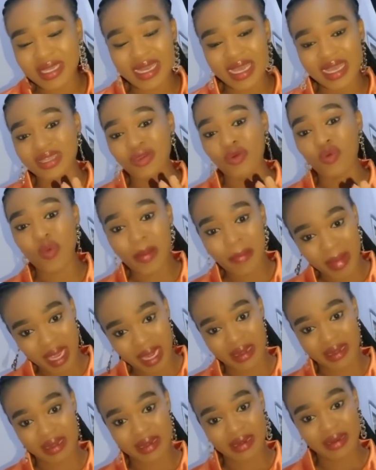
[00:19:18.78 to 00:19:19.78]
looking at the
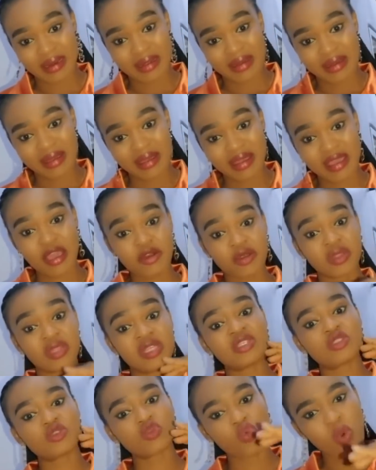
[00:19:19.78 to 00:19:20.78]
women get
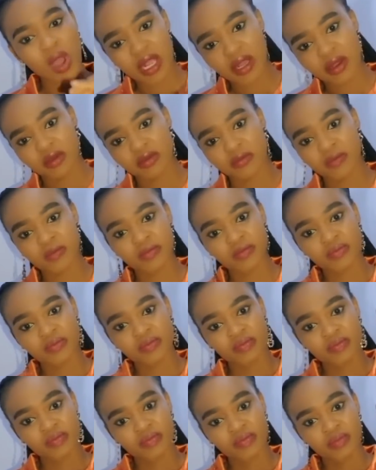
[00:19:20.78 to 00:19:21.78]
on this wagon.
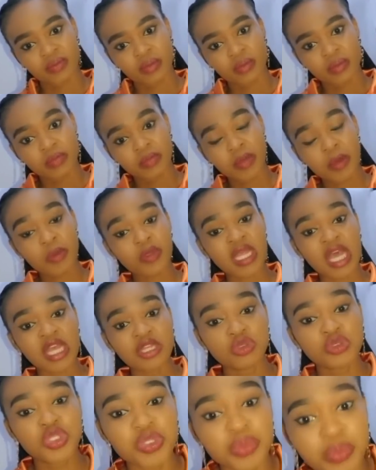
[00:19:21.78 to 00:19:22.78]
People that